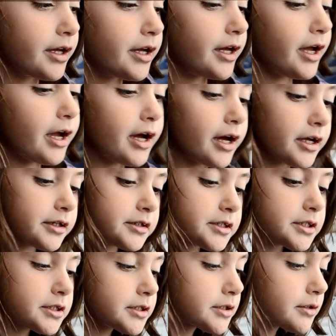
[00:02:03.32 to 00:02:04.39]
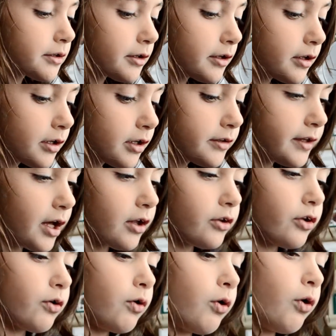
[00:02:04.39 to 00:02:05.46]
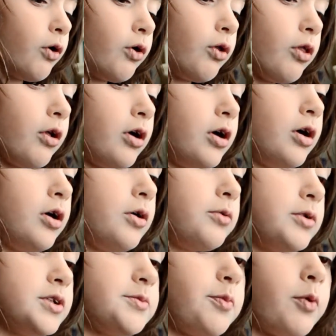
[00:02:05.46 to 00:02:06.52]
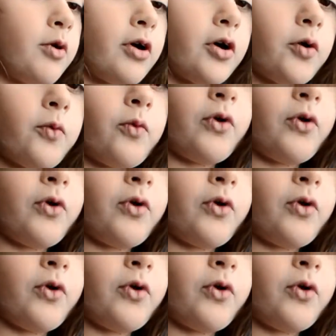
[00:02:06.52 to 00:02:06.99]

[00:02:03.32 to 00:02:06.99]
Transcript: and that little hole was pouring